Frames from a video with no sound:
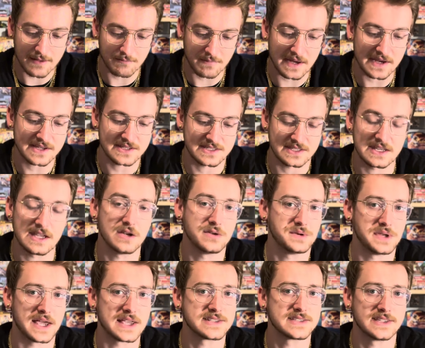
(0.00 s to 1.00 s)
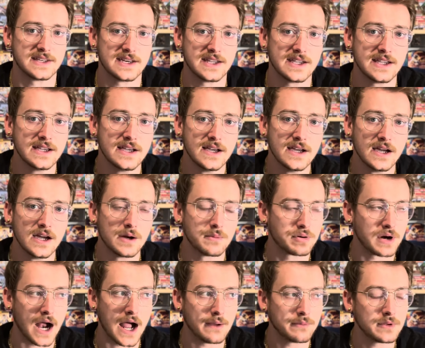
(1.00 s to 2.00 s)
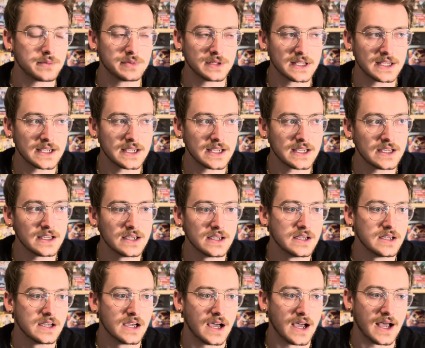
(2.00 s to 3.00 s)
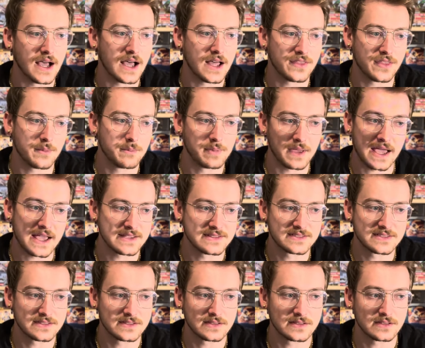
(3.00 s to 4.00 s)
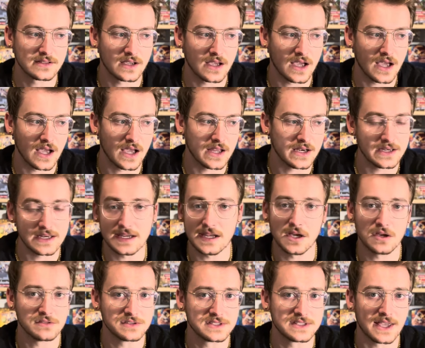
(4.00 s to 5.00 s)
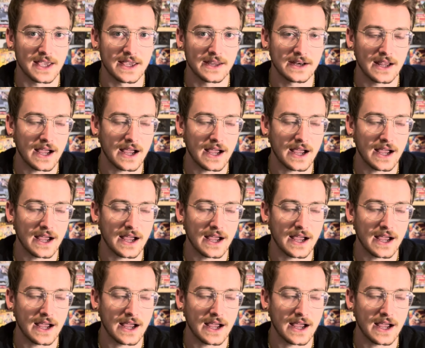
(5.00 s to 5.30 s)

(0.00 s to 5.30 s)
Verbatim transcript: makes Neo Destiny probably the best Neo set.